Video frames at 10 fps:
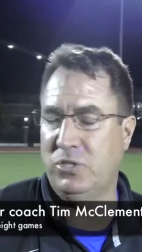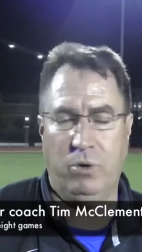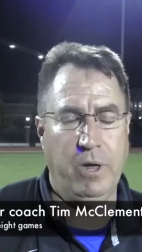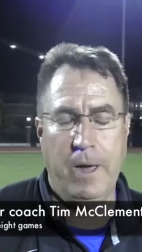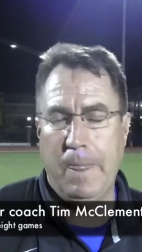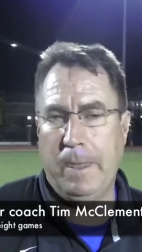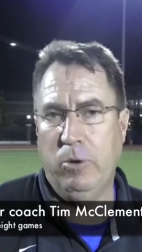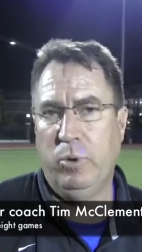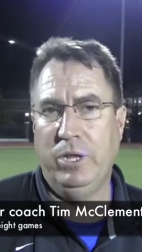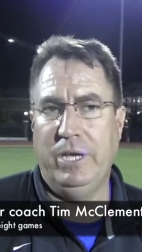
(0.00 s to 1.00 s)
So
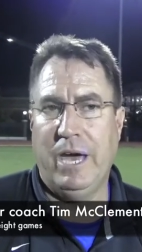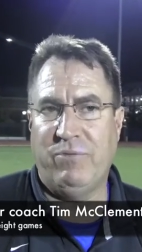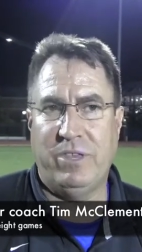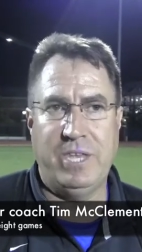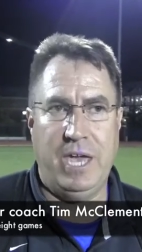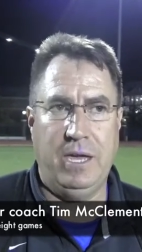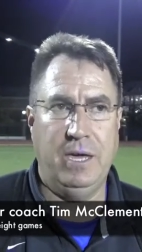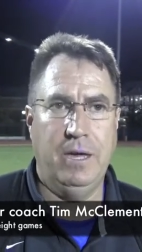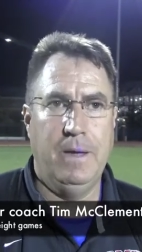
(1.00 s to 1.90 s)
you really have to take